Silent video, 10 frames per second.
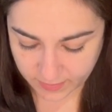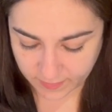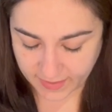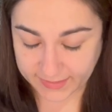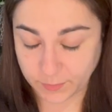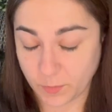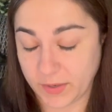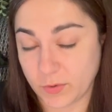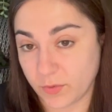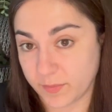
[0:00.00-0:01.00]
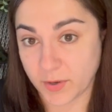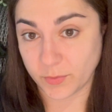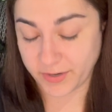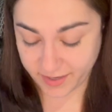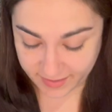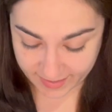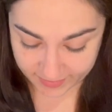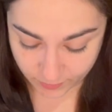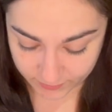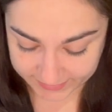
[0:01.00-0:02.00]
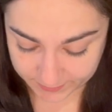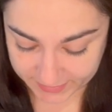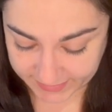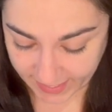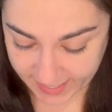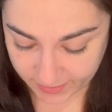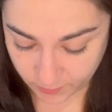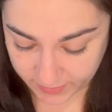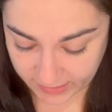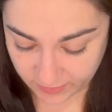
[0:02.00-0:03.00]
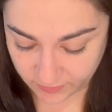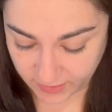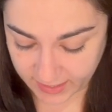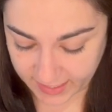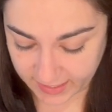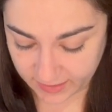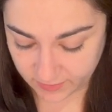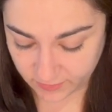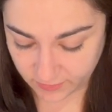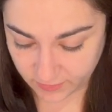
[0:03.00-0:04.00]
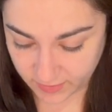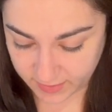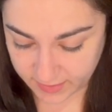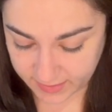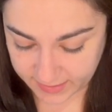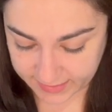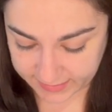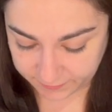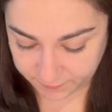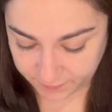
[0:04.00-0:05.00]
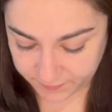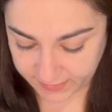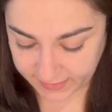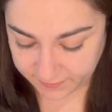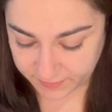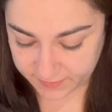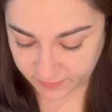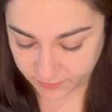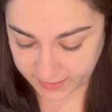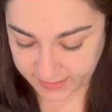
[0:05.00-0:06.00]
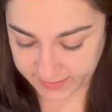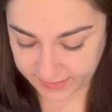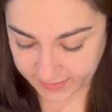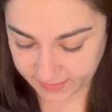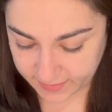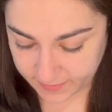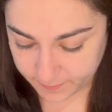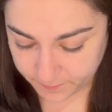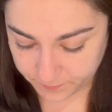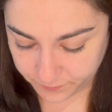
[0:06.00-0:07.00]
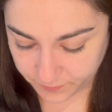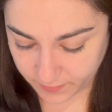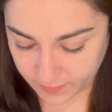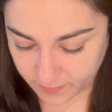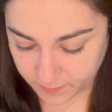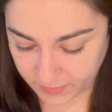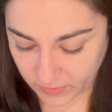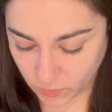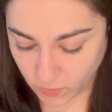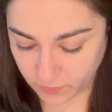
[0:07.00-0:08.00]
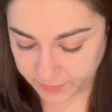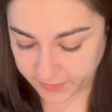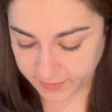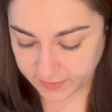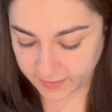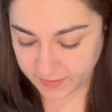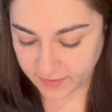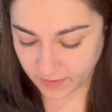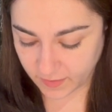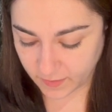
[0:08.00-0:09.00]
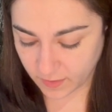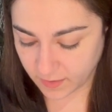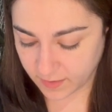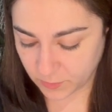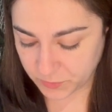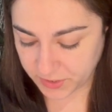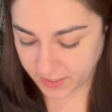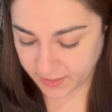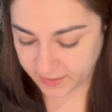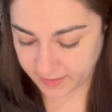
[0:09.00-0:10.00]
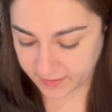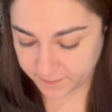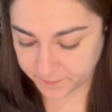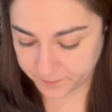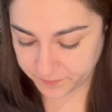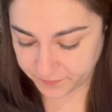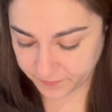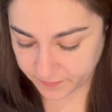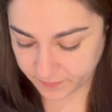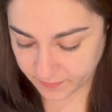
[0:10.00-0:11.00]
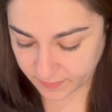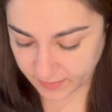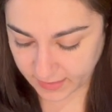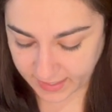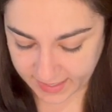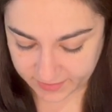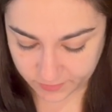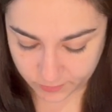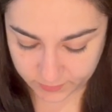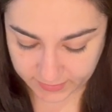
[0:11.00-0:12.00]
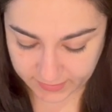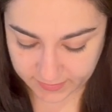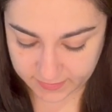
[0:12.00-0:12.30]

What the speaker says: that's when we call them alternate angles. So we'd say angle EGH is 57 degrees because alternate angles